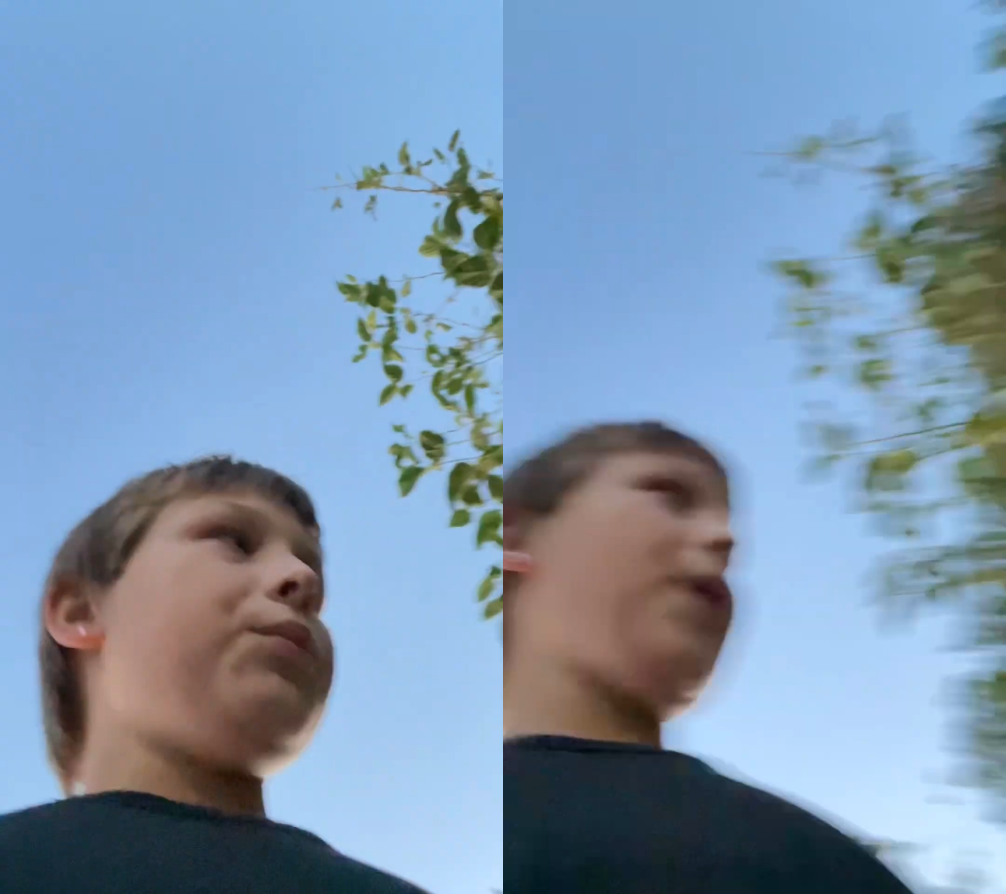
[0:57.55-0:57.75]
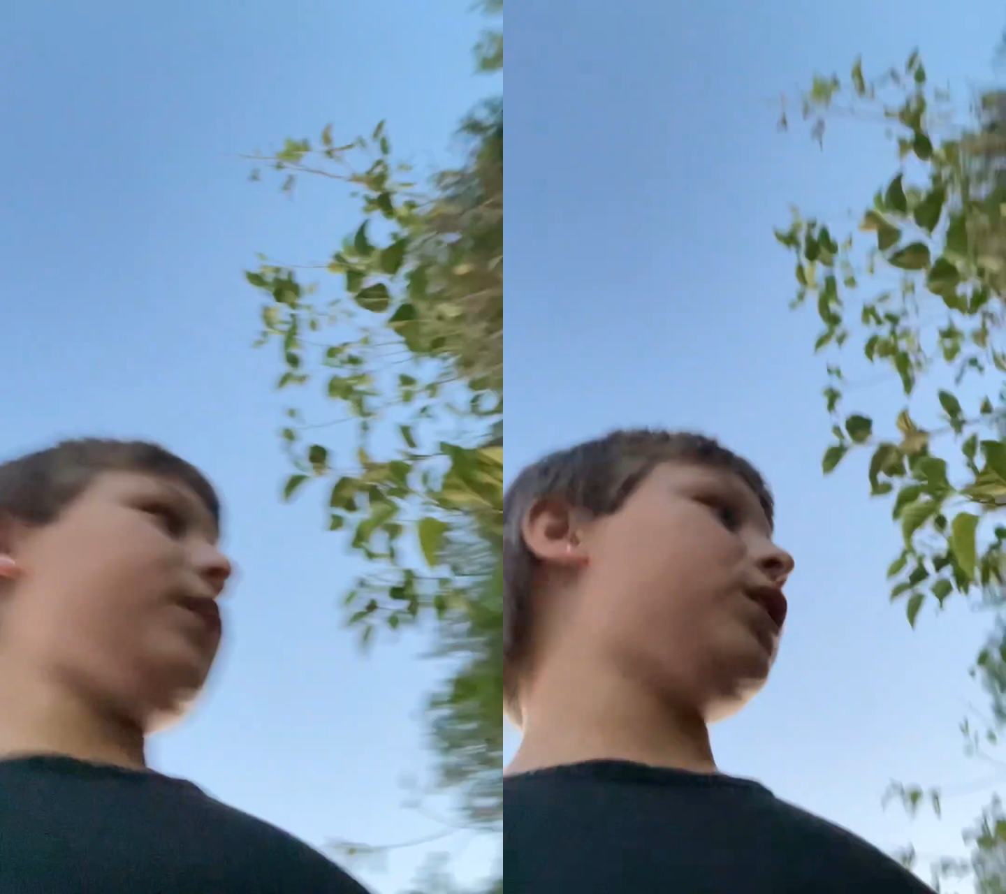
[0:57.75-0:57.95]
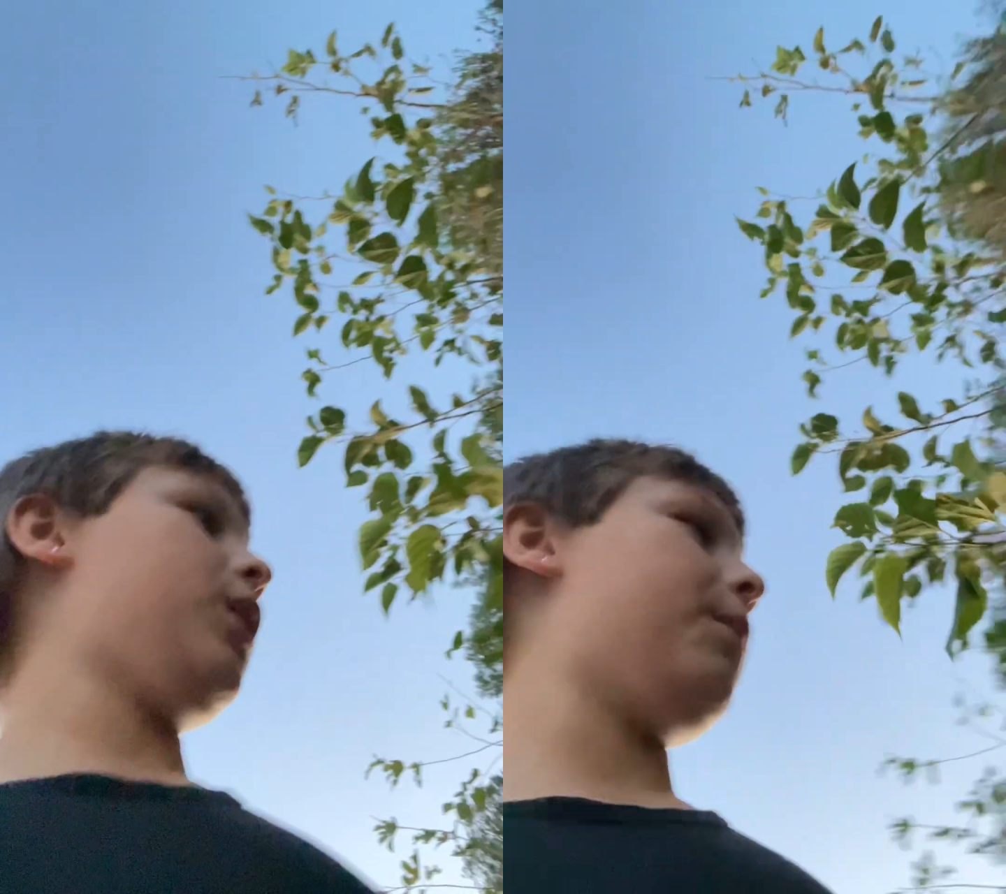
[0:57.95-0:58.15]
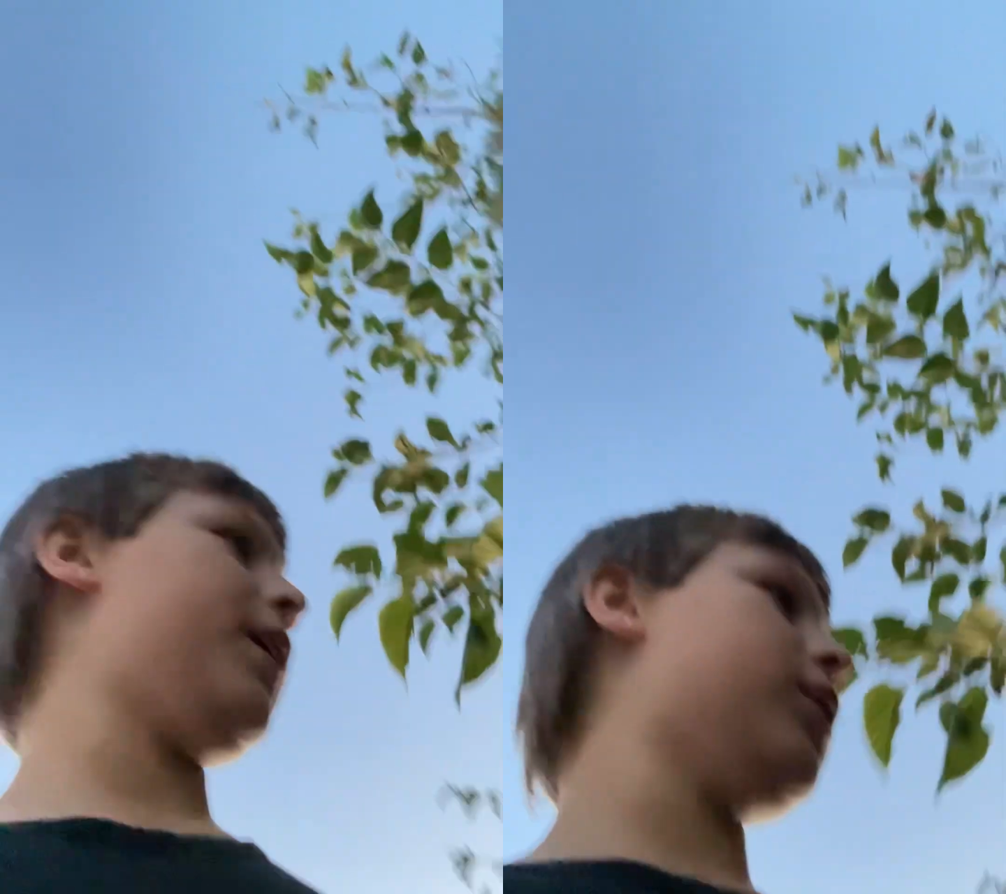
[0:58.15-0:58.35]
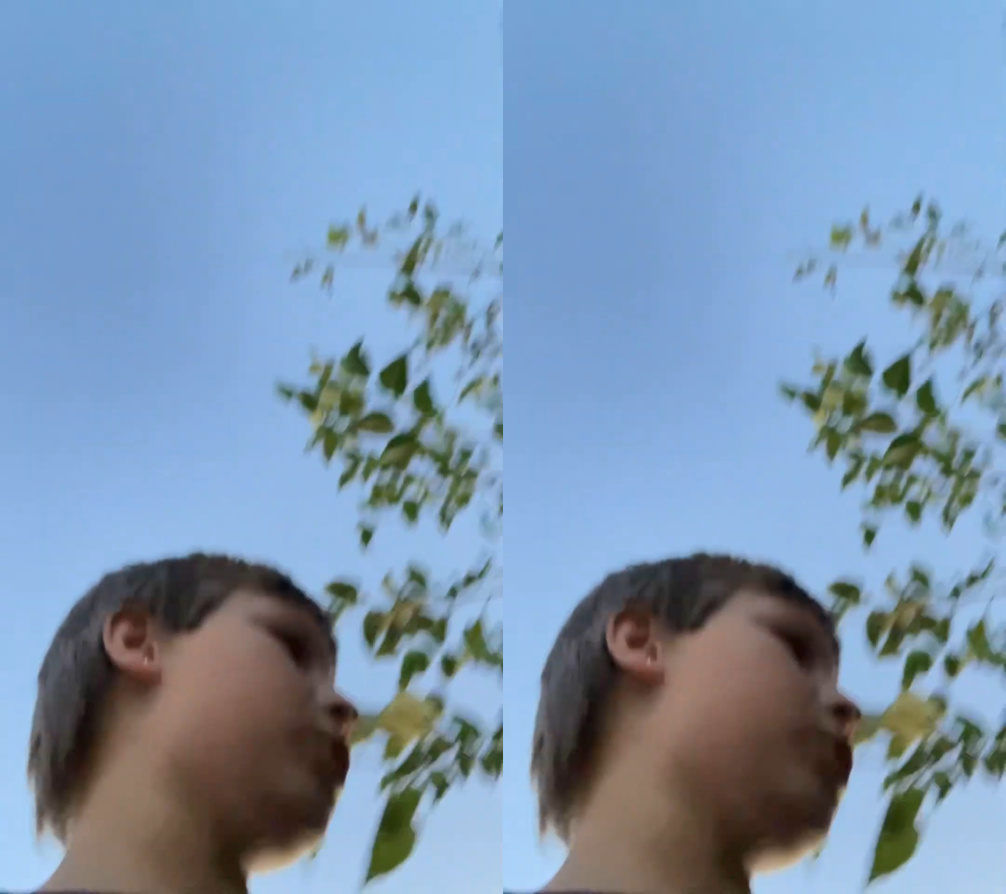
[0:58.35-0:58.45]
that's gonna be in the